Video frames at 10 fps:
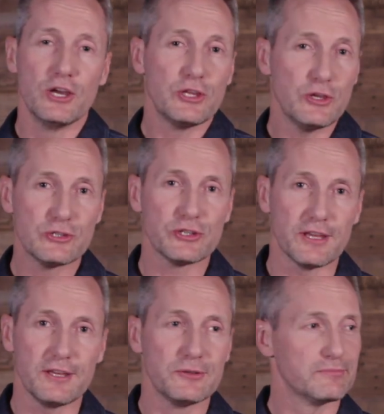
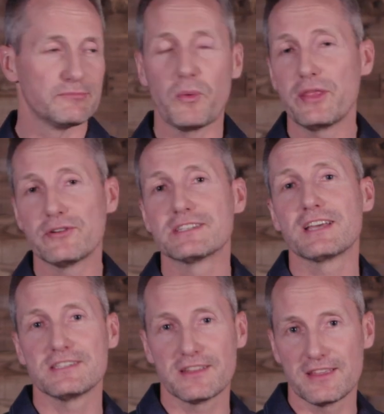Usually, when they're
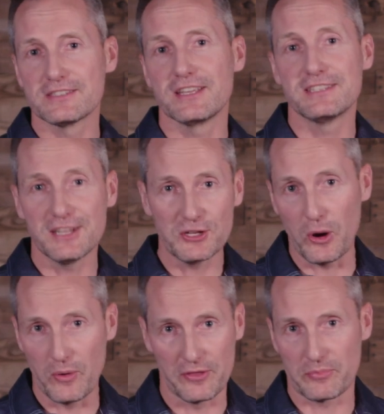discussing things that didn't go
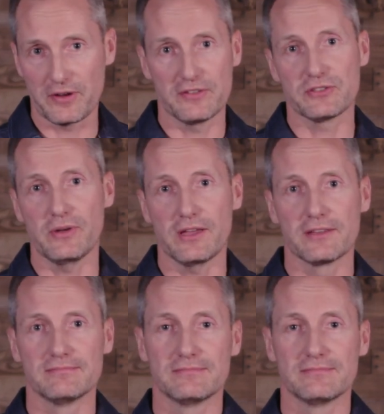well the previous week,